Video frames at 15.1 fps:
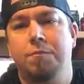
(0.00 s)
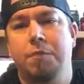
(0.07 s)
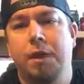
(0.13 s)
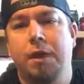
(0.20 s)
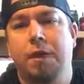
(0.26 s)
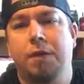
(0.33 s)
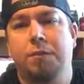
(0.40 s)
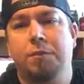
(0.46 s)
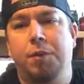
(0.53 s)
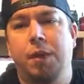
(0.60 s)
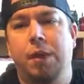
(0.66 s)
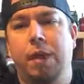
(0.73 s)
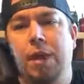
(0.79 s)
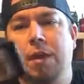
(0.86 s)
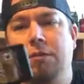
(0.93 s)

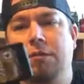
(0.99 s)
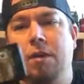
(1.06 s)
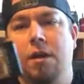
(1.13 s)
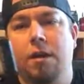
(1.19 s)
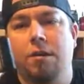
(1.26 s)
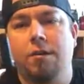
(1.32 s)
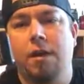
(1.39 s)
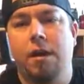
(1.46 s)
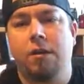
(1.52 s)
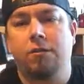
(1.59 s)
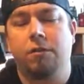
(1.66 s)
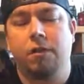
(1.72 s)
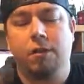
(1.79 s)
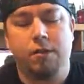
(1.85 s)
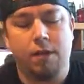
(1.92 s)
Big ass
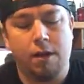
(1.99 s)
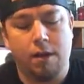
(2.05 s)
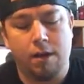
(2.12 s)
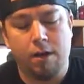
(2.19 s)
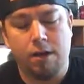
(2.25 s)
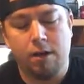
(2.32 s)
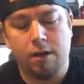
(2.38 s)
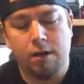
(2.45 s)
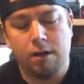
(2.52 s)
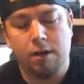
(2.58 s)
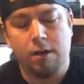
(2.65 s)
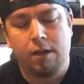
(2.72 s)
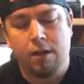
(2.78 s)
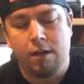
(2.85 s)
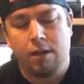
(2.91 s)
contacts right there.
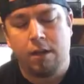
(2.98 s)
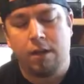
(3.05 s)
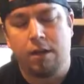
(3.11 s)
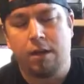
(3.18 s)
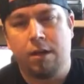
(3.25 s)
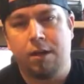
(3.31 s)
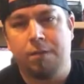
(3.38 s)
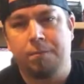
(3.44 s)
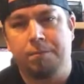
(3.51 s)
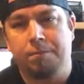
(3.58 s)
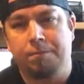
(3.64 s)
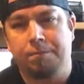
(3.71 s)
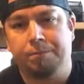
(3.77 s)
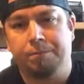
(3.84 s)
And